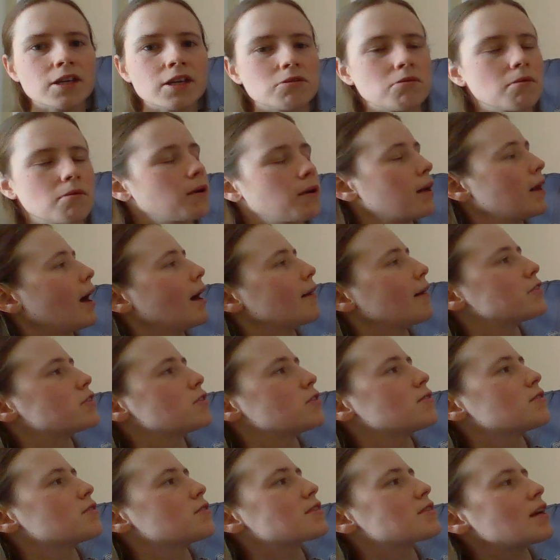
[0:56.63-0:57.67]
So I'm going to have to
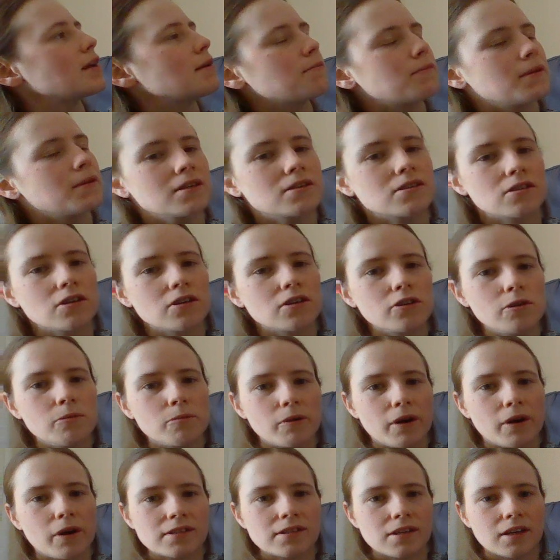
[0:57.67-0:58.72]
do the same thing to the
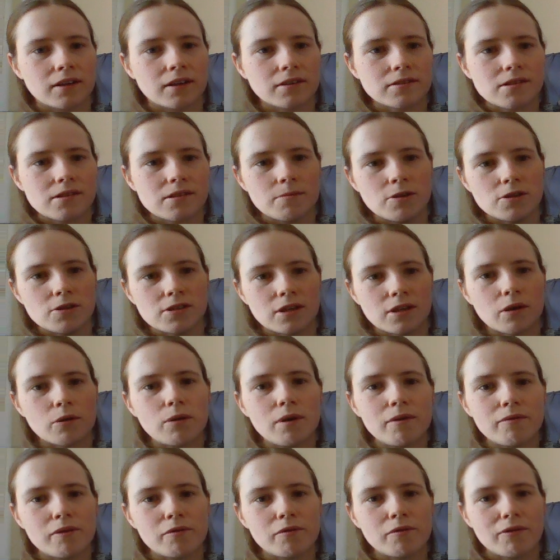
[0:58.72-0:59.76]
numerator because I'm using
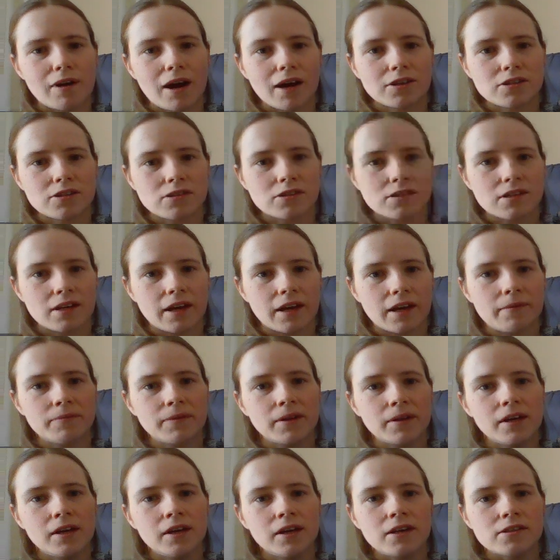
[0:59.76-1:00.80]
equivalent fractions here.
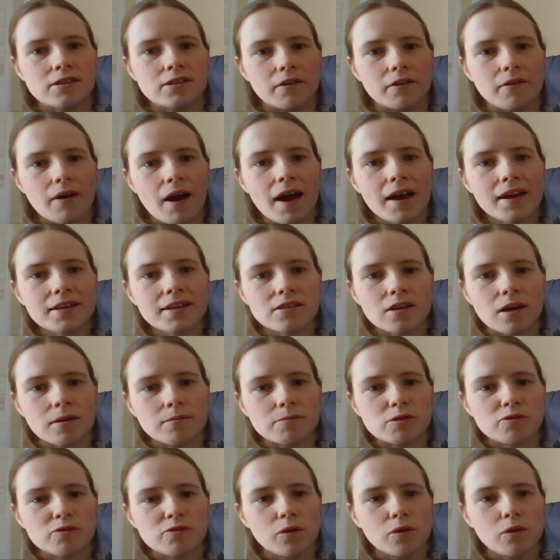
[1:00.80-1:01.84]
So a
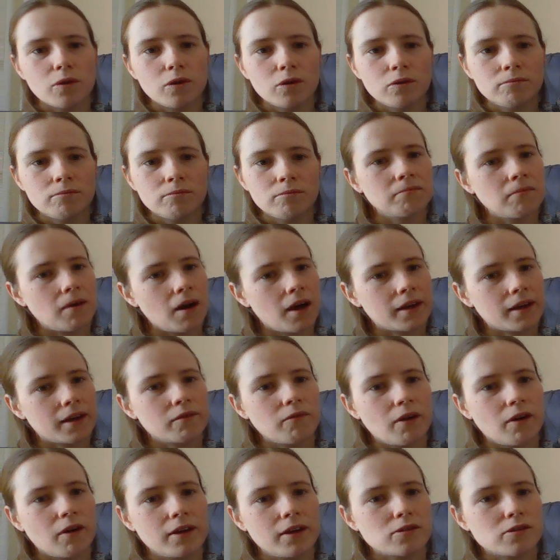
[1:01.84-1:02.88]
times 4, I
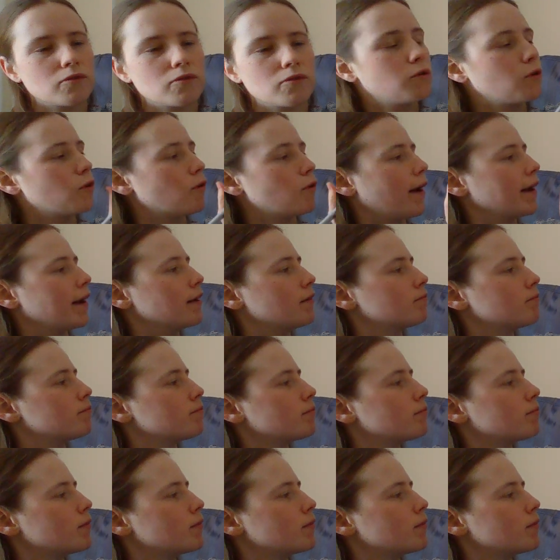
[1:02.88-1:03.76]
can write as 4a.